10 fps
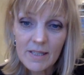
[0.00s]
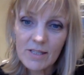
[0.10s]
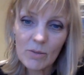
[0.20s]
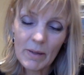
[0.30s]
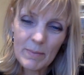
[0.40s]

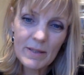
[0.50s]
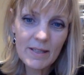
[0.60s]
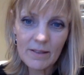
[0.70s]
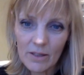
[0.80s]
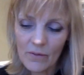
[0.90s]
So maybe
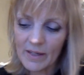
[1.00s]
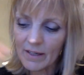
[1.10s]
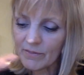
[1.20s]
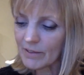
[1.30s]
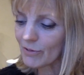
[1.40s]
the, you know they
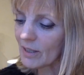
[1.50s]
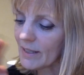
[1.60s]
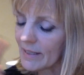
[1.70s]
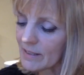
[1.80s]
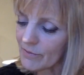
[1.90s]
give different
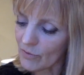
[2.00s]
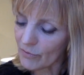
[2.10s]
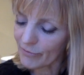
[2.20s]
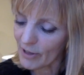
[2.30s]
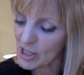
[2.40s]
kind of
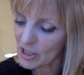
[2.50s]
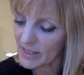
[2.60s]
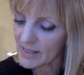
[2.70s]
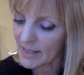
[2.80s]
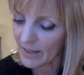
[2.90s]

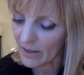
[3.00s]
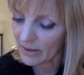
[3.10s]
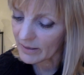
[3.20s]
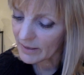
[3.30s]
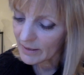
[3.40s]
freshness
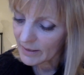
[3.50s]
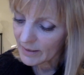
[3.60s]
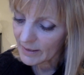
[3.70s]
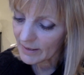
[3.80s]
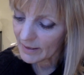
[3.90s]
there.
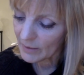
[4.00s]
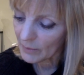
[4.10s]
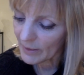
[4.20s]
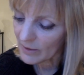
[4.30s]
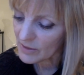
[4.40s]
Uh,
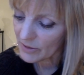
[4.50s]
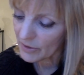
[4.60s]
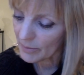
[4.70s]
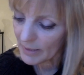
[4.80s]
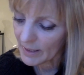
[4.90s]
what else could
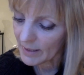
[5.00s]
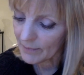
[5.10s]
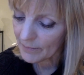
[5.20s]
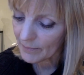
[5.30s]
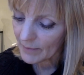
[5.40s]
there be?